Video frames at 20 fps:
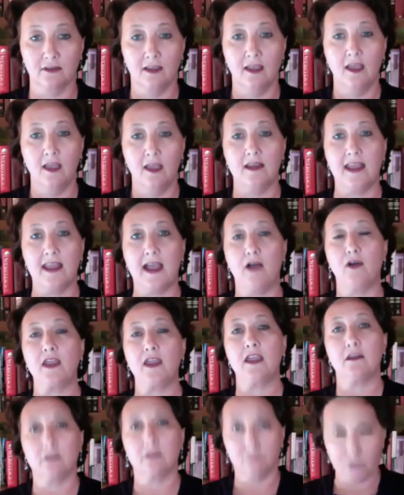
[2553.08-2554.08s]
Now,
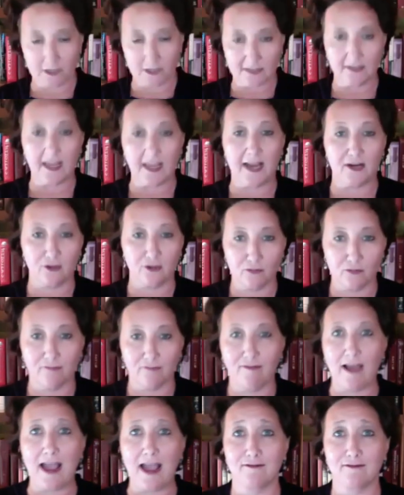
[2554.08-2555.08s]
it was later
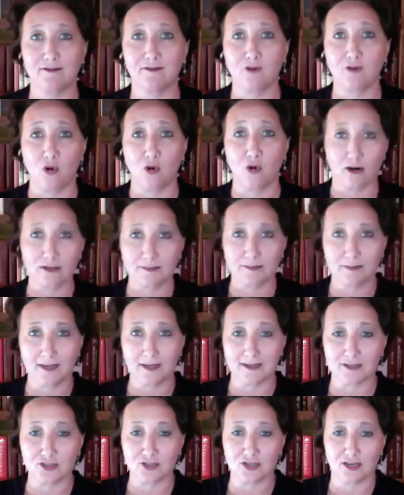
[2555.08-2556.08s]
revived, of course,
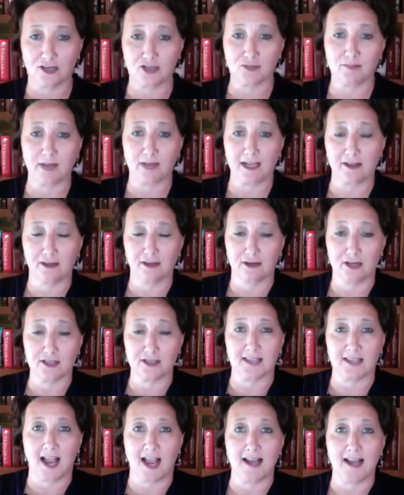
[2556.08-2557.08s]
because Judge Bigler
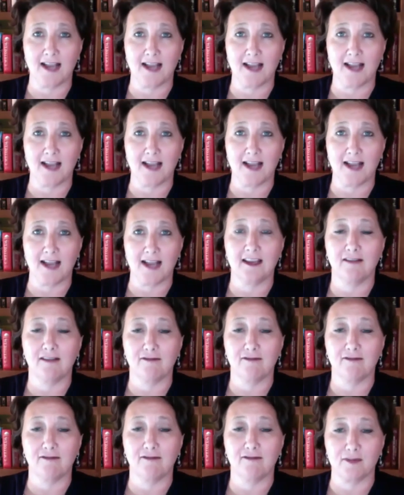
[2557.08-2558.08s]
is signing
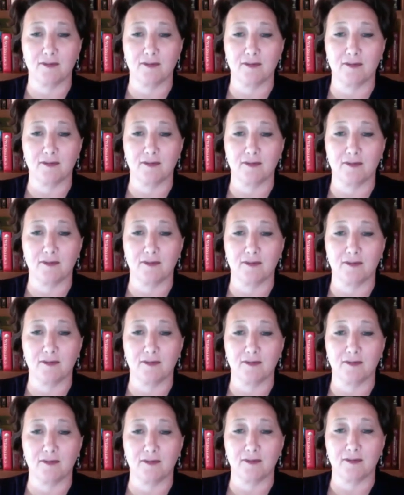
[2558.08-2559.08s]
in from the
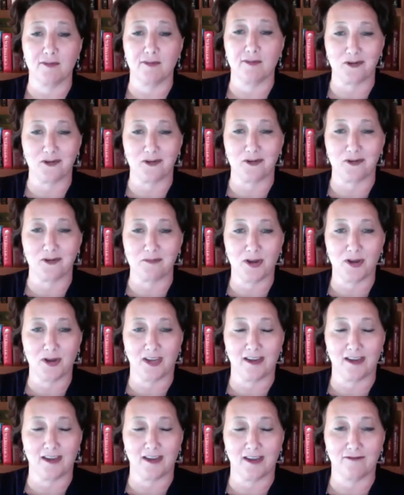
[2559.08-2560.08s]
courthouse in Muscogee for
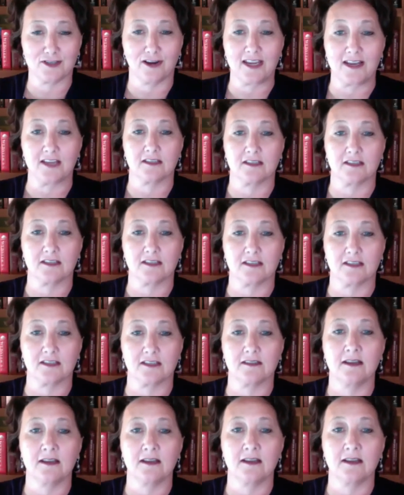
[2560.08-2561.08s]
the Cherokee Nation.
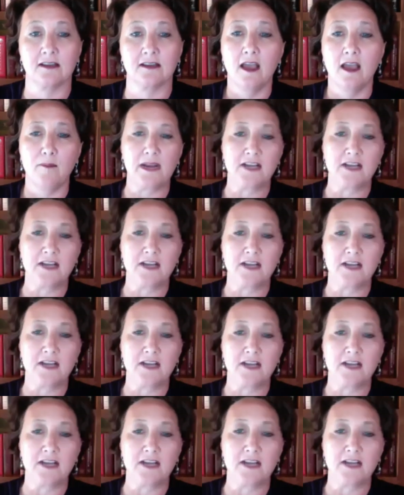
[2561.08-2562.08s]
But I
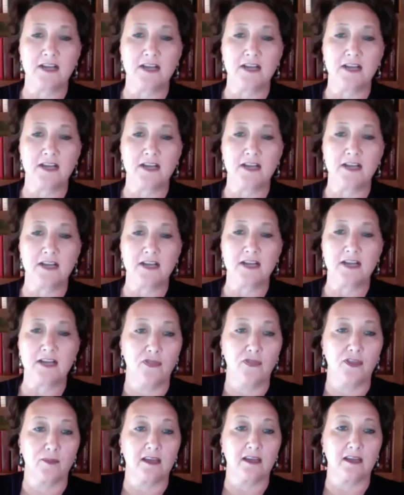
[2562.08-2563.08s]
just wanted to throw that out
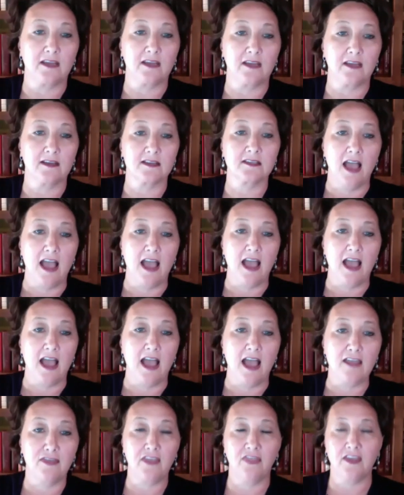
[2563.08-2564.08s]
there because
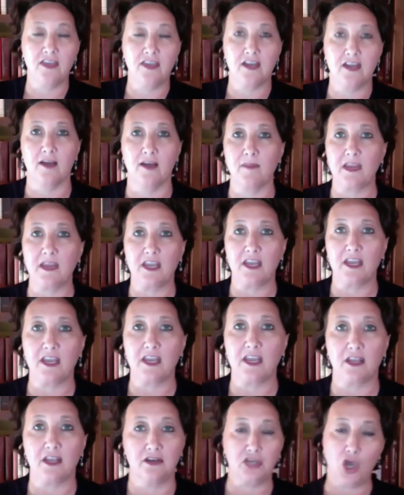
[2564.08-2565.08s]
I think that
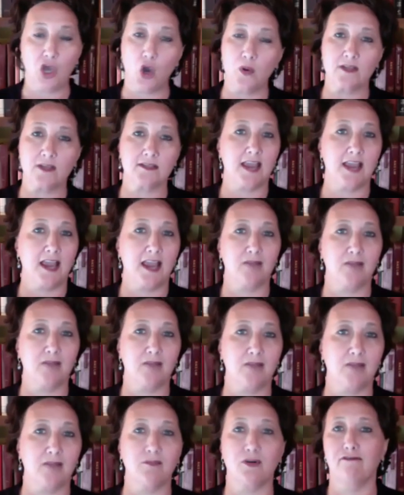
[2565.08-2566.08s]
in Cohen's
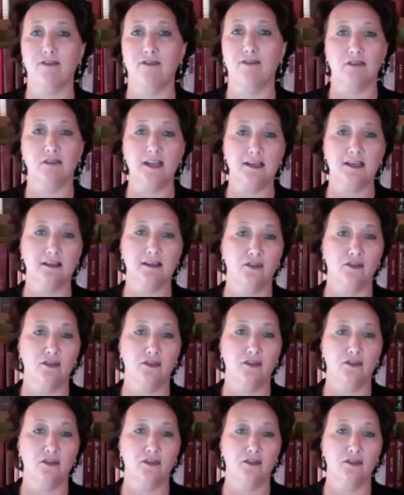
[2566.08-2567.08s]
Handbook on Federal Indian
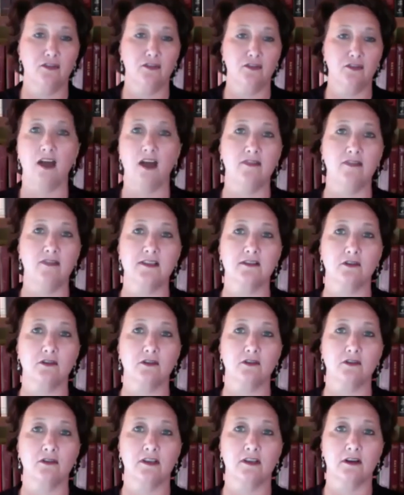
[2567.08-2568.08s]
Law and a lot of these
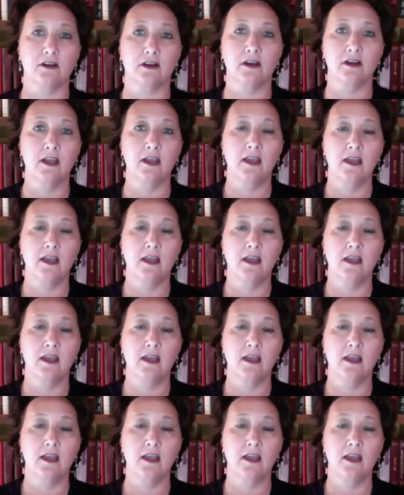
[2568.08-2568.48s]
earlier